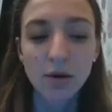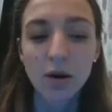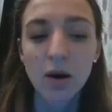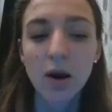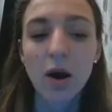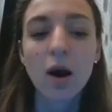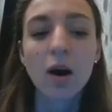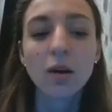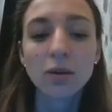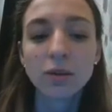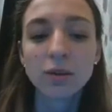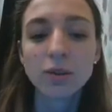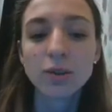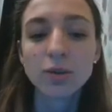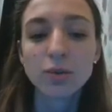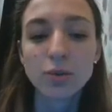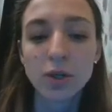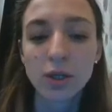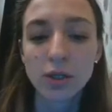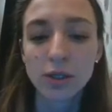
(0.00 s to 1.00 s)
All
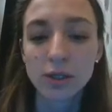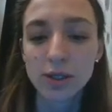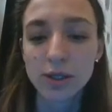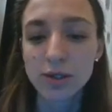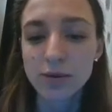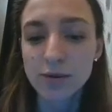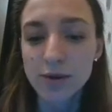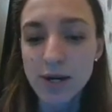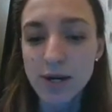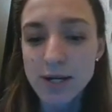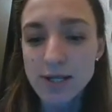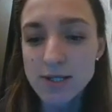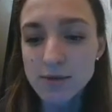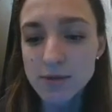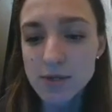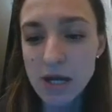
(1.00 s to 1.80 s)
Union Congress of